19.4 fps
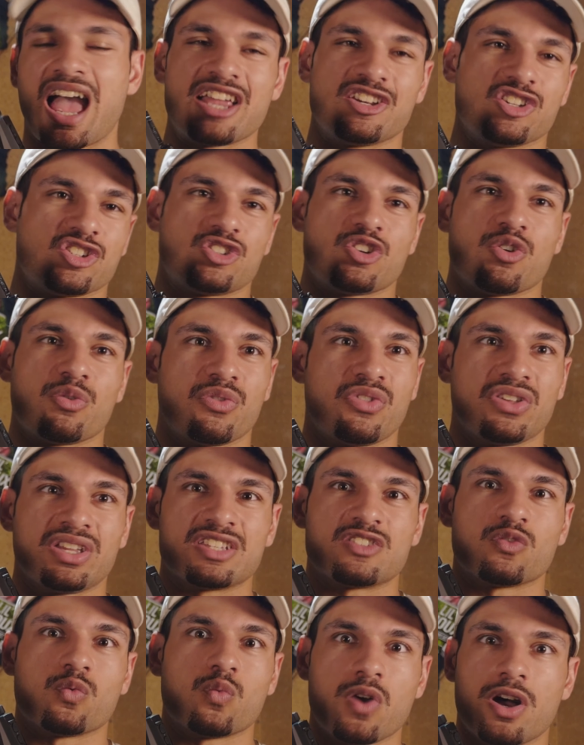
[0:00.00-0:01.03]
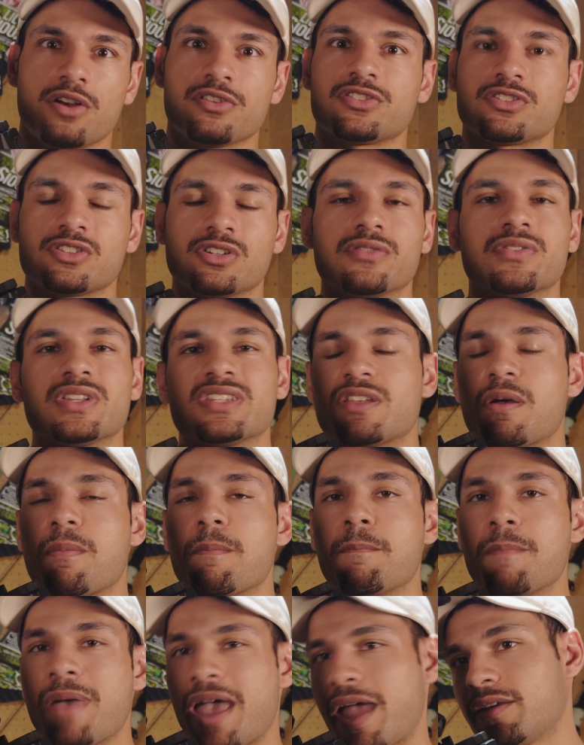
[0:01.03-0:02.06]
I just don't think it's well served as a
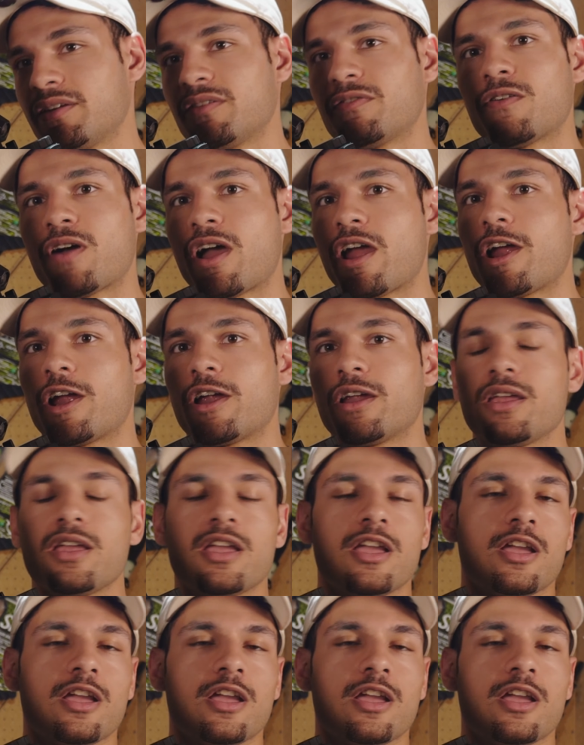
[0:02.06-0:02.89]
magnifier